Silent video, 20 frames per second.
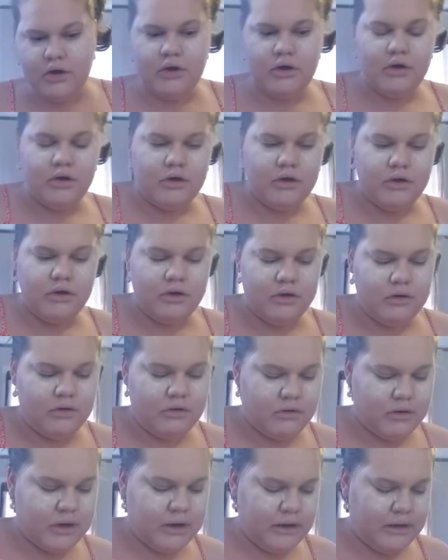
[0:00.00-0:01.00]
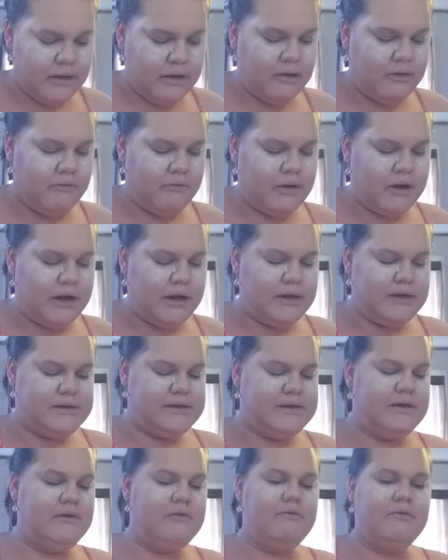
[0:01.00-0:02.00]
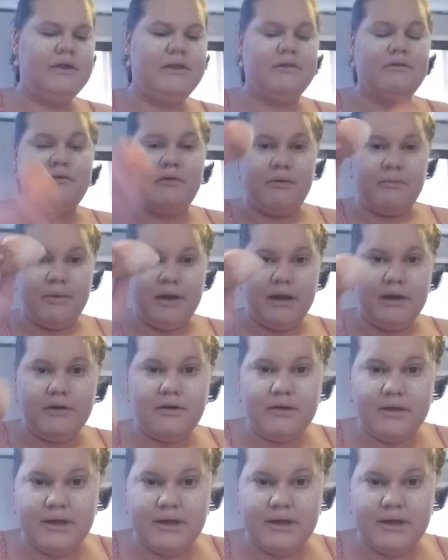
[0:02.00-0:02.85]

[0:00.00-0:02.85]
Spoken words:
Okay, and what I do with the remainder that's on the